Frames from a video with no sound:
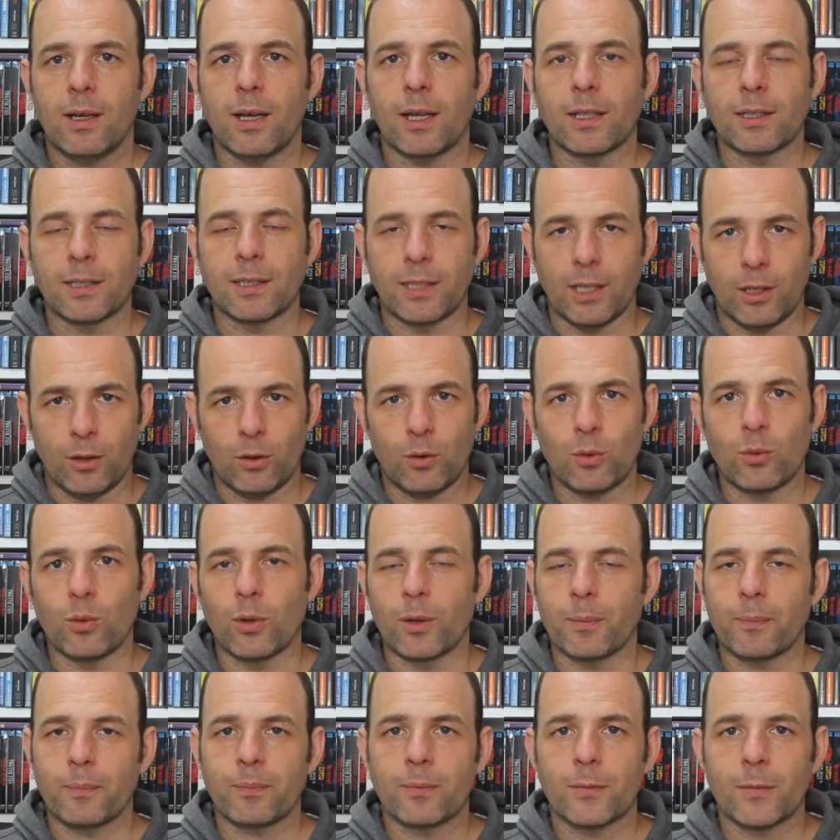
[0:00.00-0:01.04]
and get through
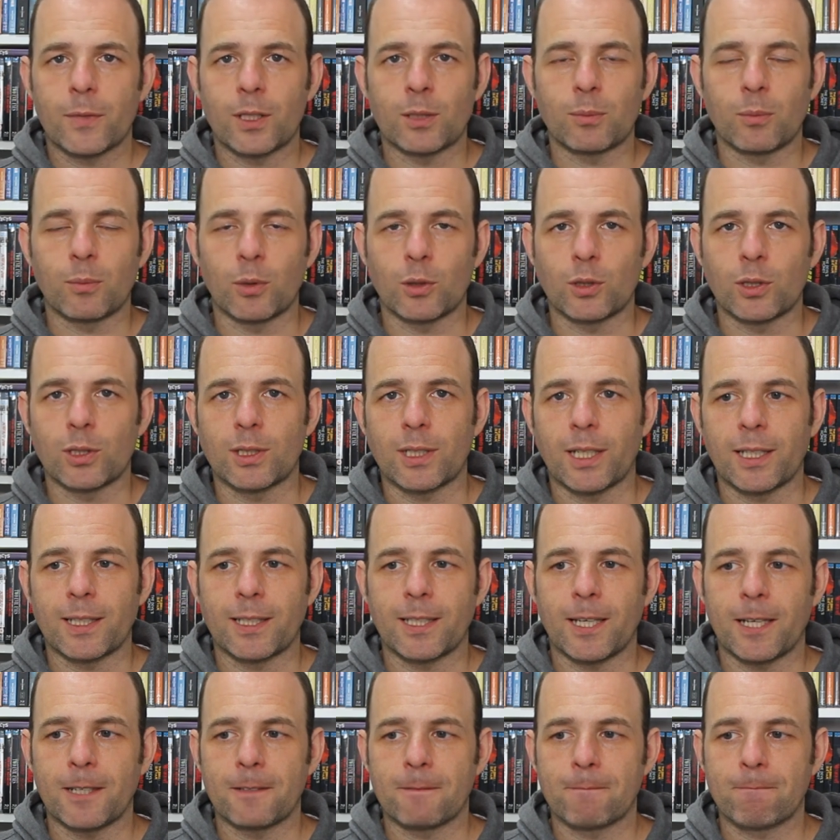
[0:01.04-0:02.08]
it as much as I
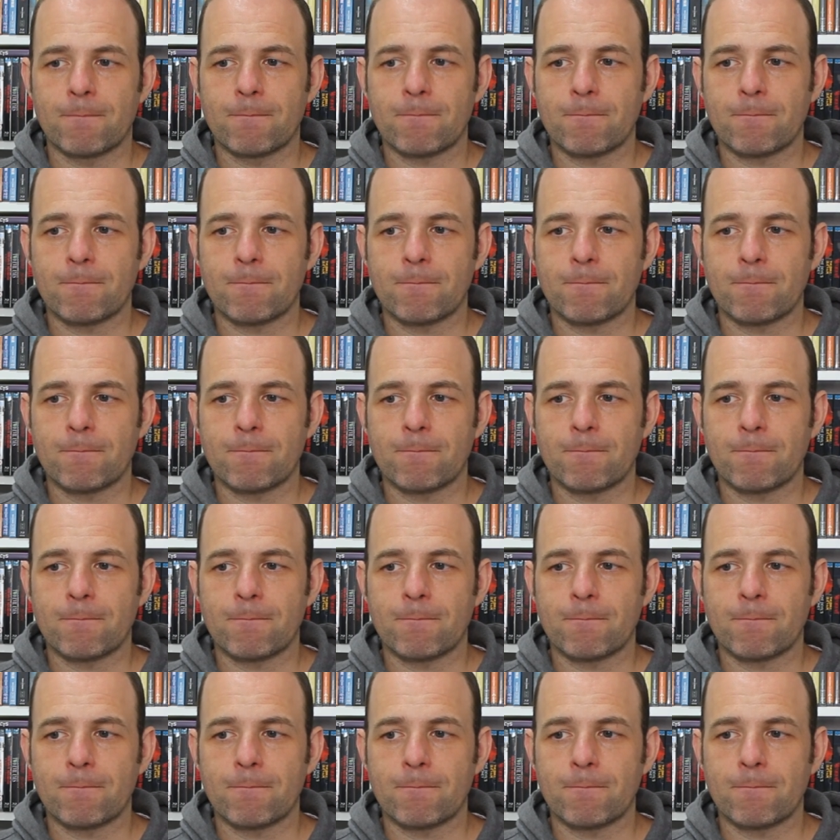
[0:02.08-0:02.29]
can.